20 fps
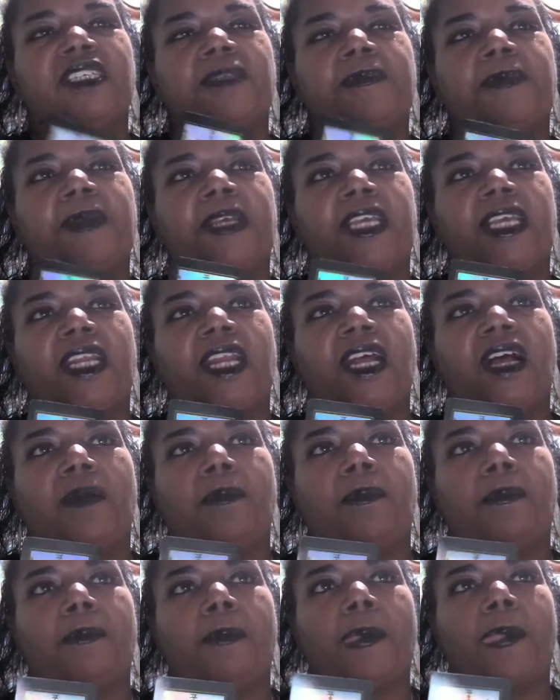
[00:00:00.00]
is picking
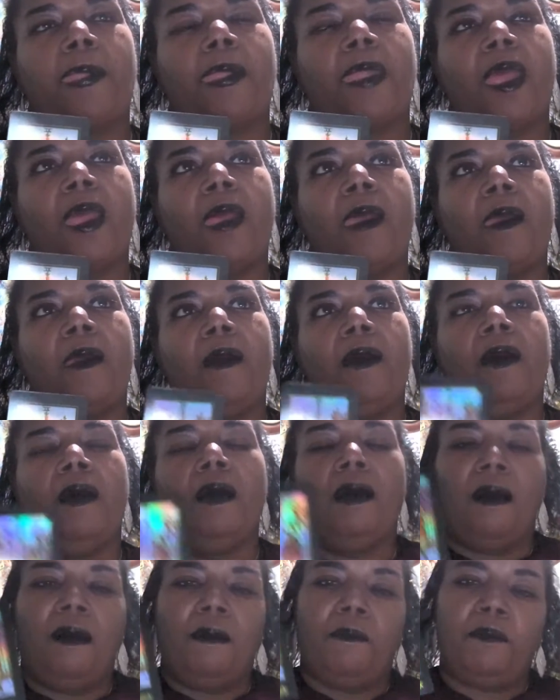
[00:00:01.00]
up,
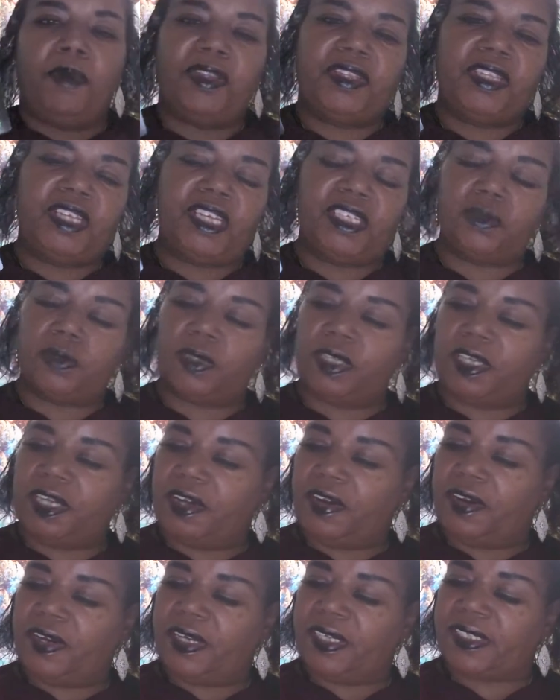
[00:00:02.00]
but this one
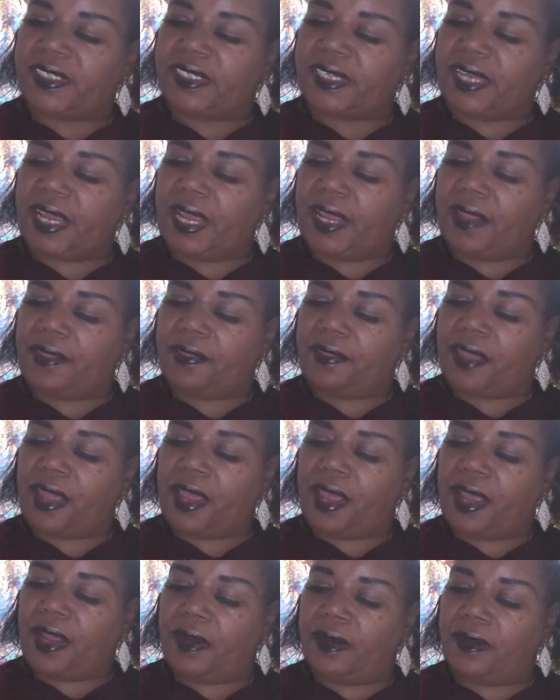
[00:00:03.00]
here is saying
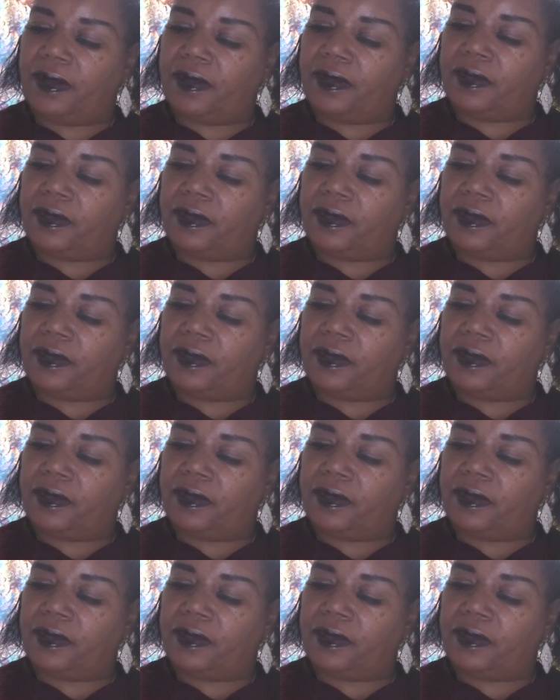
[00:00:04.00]
that